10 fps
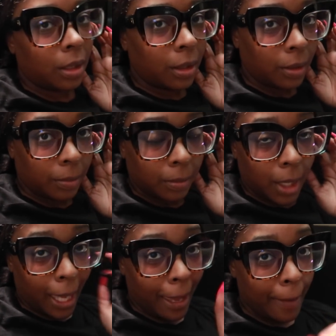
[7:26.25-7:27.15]
Um,
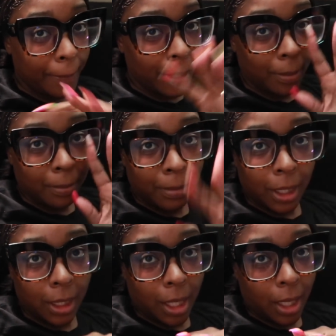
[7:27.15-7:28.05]
happy
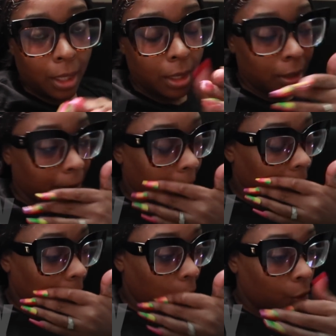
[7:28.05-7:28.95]
Monday. It's been
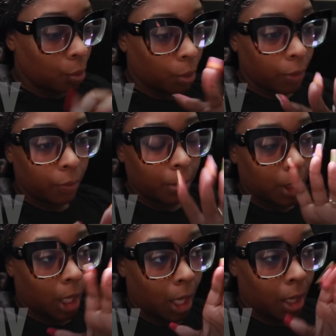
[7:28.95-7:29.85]
a long, rough
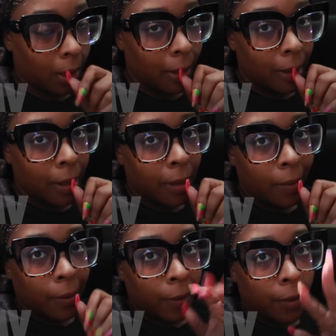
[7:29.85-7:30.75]
Monday.
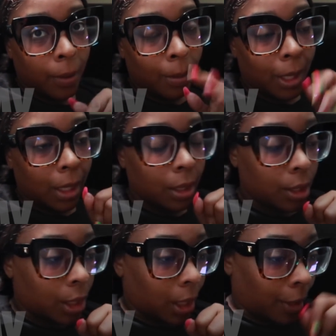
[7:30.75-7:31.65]
My
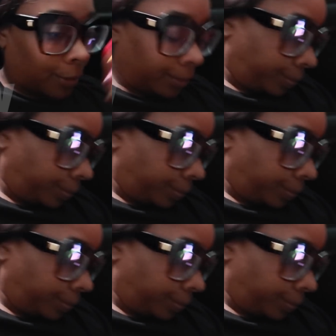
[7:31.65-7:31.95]
energy low.